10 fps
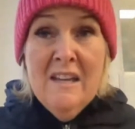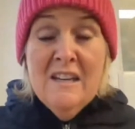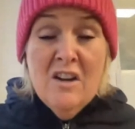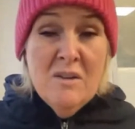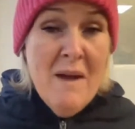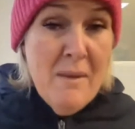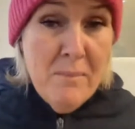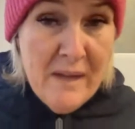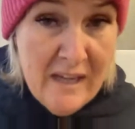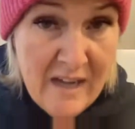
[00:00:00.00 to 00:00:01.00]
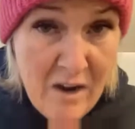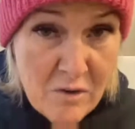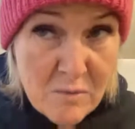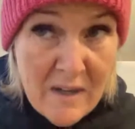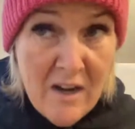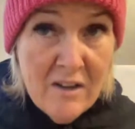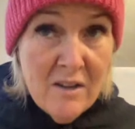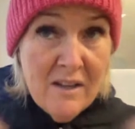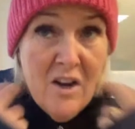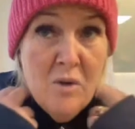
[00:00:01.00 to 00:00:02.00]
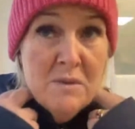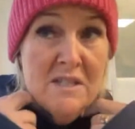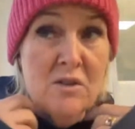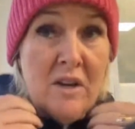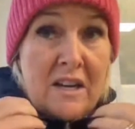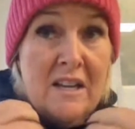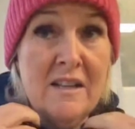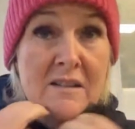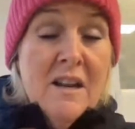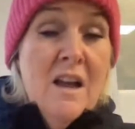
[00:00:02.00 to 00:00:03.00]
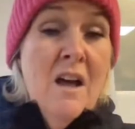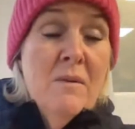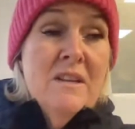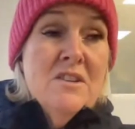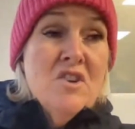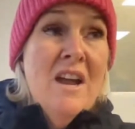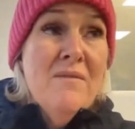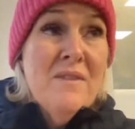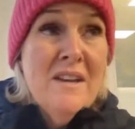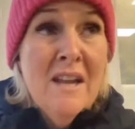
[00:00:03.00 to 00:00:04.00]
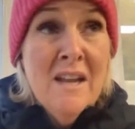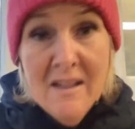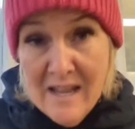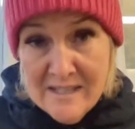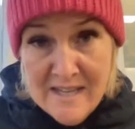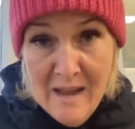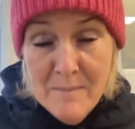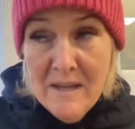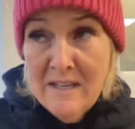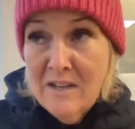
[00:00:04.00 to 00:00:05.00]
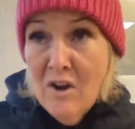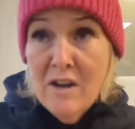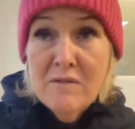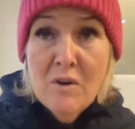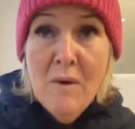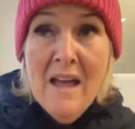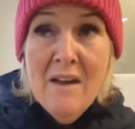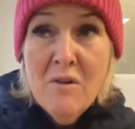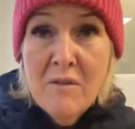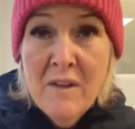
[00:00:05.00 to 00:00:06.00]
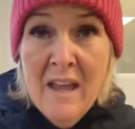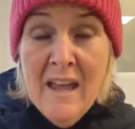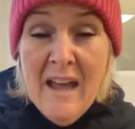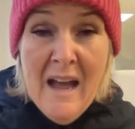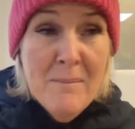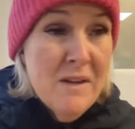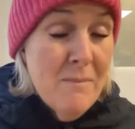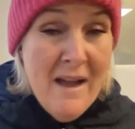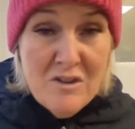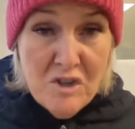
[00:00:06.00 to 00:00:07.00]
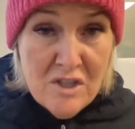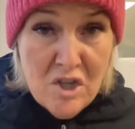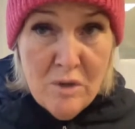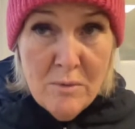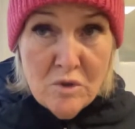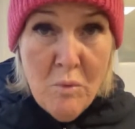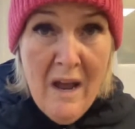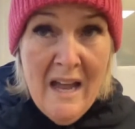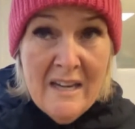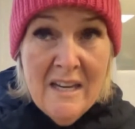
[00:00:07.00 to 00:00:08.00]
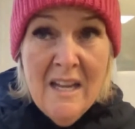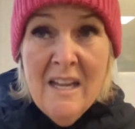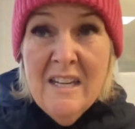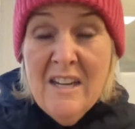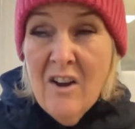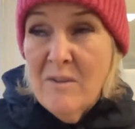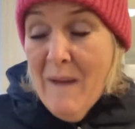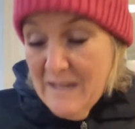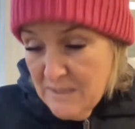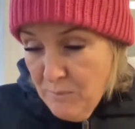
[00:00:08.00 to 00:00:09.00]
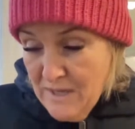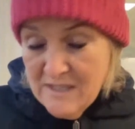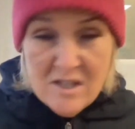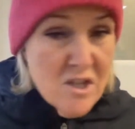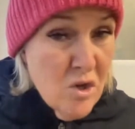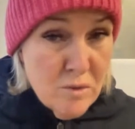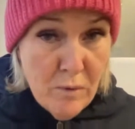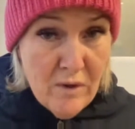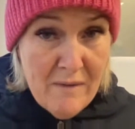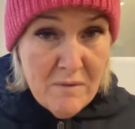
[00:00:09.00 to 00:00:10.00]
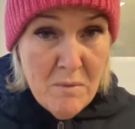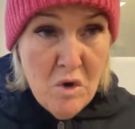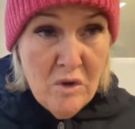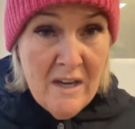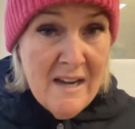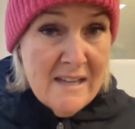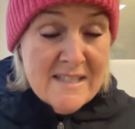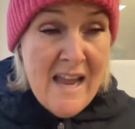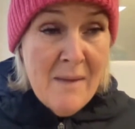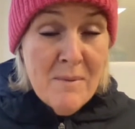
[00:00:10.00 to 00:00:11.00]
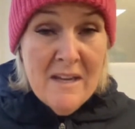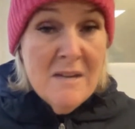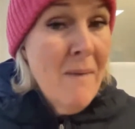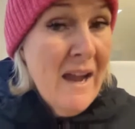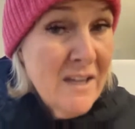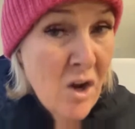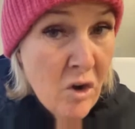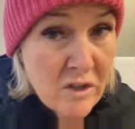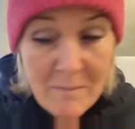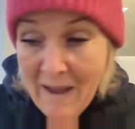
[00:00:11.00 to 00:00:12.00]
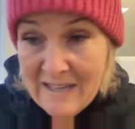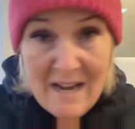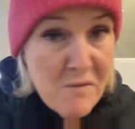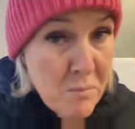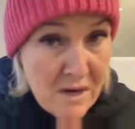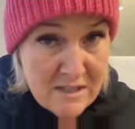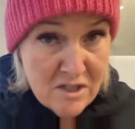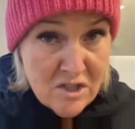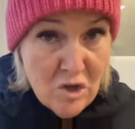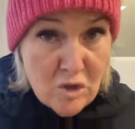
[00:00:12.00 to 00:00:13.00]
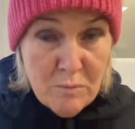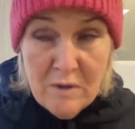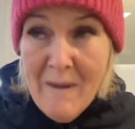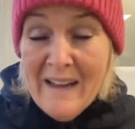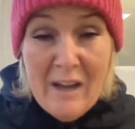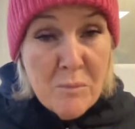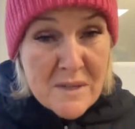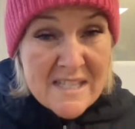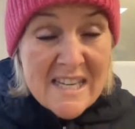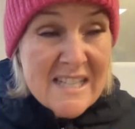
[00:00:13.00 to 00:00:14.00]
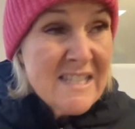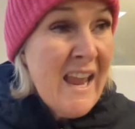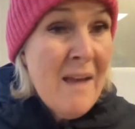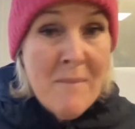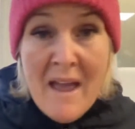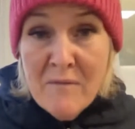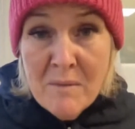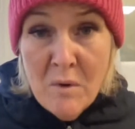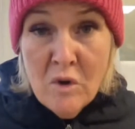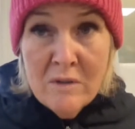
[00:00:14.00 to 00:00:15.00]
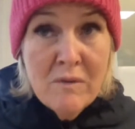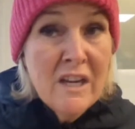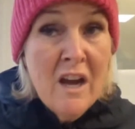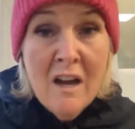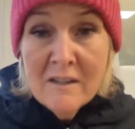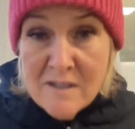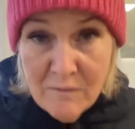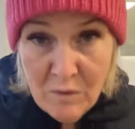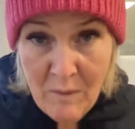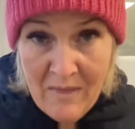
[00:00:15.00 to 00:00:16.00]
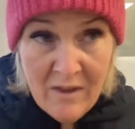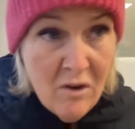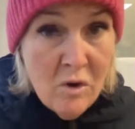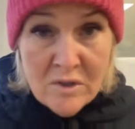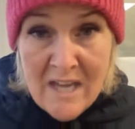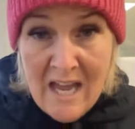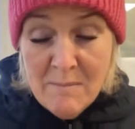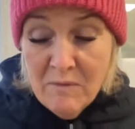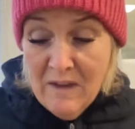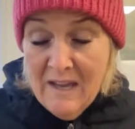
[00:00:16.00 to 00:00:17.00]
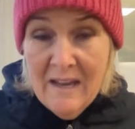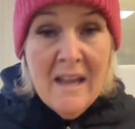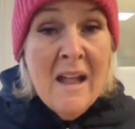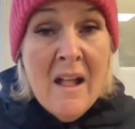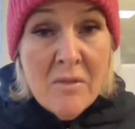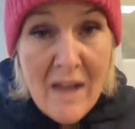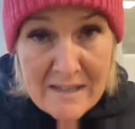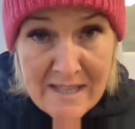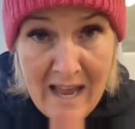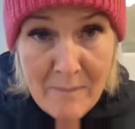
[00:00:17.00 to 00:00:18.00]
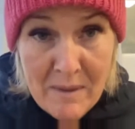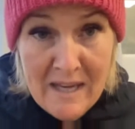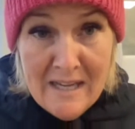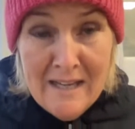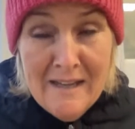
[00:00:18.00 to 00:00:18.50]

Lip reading: You know, you might pick your nose when you think nobody's looking in the car when you're driving. That's a habit you're not even aware of. A habit, you might drink too much wine. You know, you might press the snooze button every morning. That's a habit. You might not. You might never press the snooze button. You might get up at 6 a.m. every morning, regardless of the weather or time of year. That's a habit.